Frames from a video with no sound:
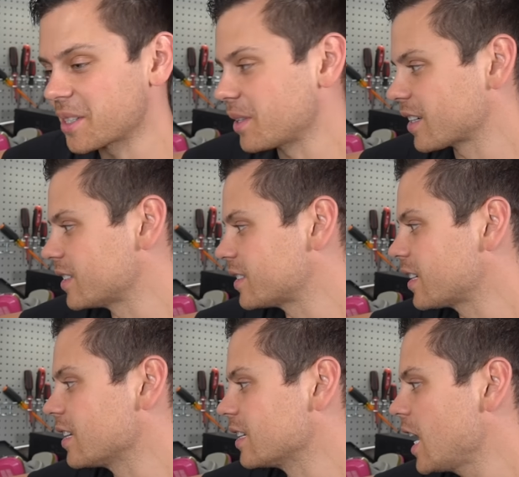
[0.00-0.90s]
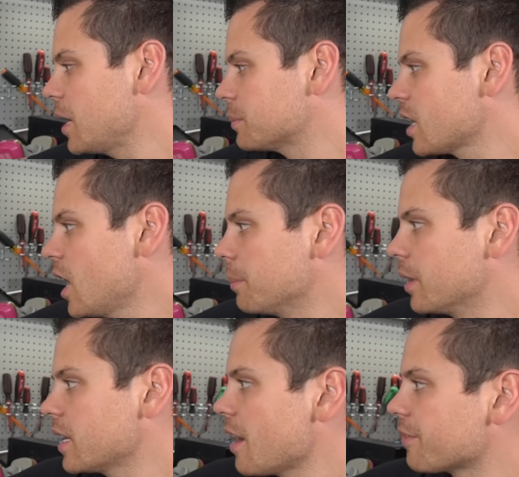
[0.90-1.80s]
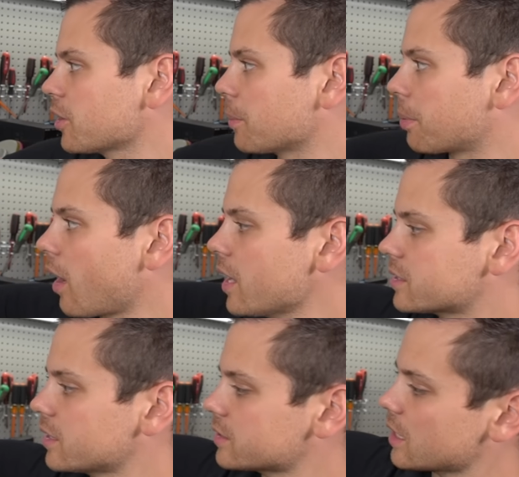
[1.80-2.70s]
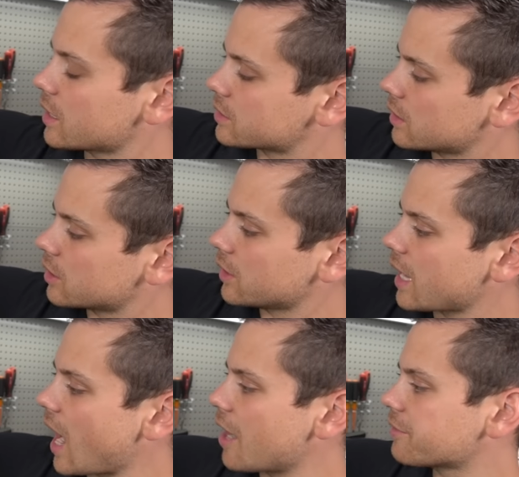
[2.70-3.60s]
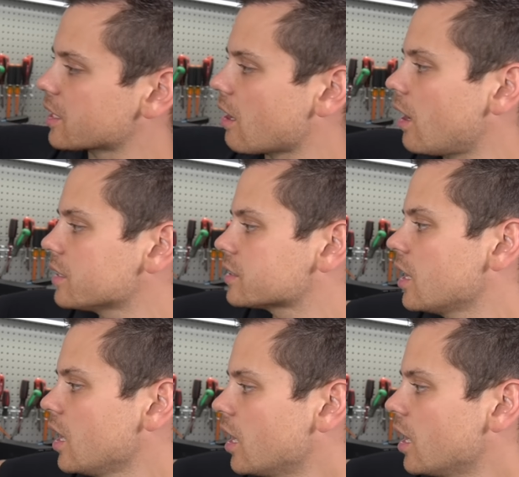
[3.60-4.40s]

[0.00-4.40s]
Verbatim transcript: I'm not gonna say any names, but yeah, for the price, this thing is literally half the cost